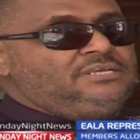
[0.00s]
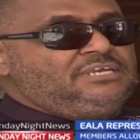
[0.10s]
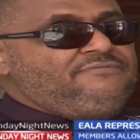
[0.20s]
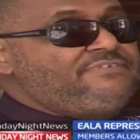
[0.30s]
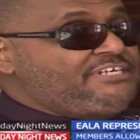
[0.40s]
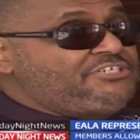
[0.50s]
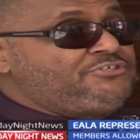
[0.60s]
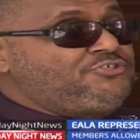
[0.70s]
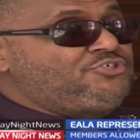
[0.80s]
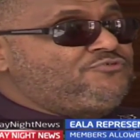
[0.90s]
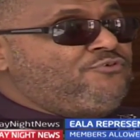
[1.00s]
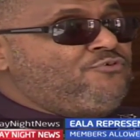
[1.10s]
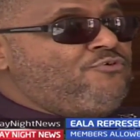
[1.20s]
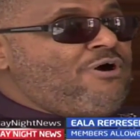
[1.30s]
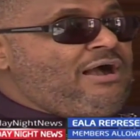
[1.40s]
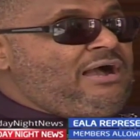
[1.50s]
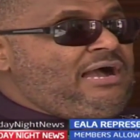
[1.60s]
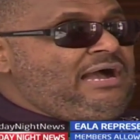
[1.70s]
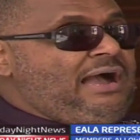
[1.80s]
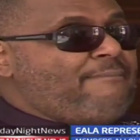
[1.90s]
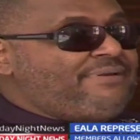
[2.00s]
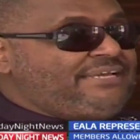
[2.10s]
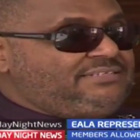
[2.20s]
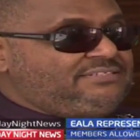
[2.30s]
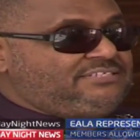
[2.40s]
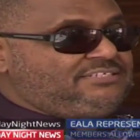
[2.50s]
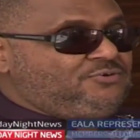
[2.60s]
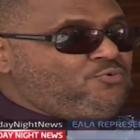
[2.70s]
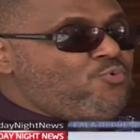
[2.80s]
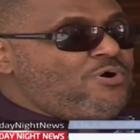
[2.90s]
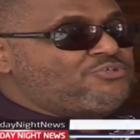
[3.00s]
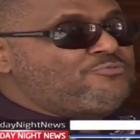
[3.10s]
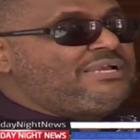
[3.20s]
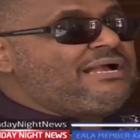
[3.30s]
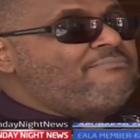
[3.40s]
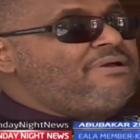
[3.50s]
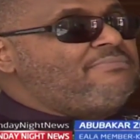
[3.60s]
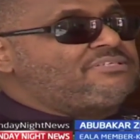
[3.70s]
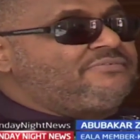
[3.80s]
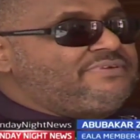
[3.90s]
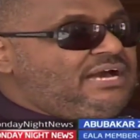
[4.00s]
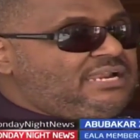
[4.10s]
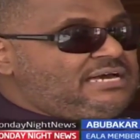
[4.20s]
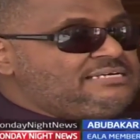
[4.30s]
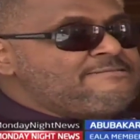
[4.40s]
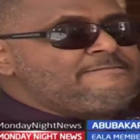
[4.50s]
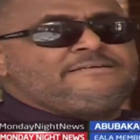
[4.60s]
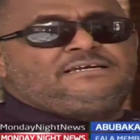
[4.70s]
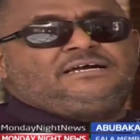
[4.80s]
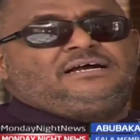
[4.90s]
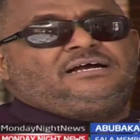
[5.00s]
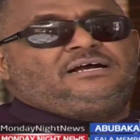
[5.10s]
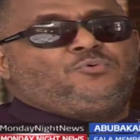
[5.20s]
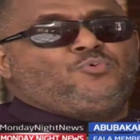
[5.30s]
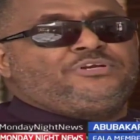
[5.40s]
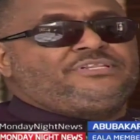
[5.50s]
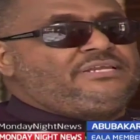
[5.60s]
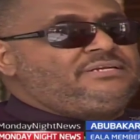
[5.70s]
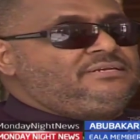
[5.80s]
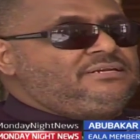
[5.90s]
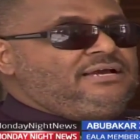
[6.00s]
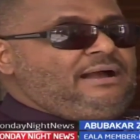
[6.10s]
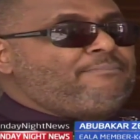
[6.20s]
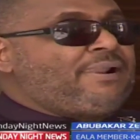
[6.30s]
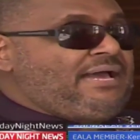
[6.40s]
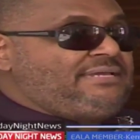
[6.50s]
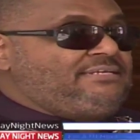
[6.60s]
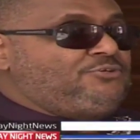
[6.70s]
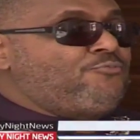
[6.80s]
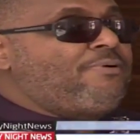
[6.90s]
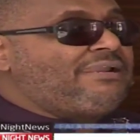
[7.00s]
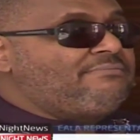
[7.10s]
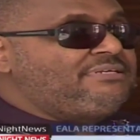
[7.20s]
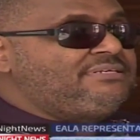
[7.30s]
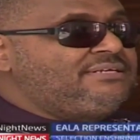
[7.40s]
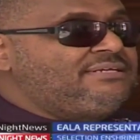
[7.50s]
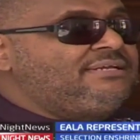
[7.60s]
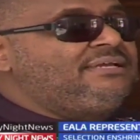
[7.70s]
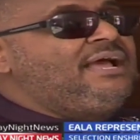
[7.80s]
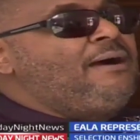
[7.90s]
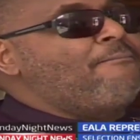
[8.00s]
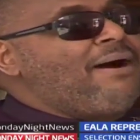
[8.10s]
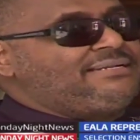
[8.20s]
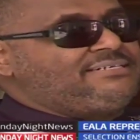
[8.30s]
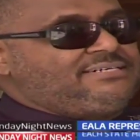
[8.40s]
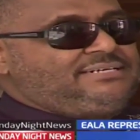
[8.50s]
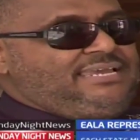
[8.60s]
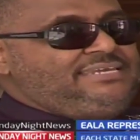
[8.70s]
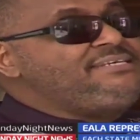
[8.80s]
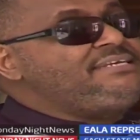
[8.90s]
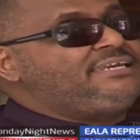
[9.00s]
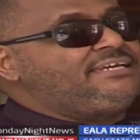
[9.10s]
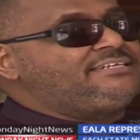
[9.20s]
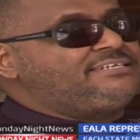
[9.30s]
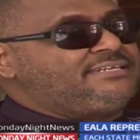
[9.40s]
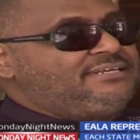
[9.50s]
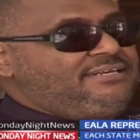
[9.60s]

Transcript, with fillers: Invitations for uh, applicants who want to become members of I A L A uh, would then apply to Parliament, but indicate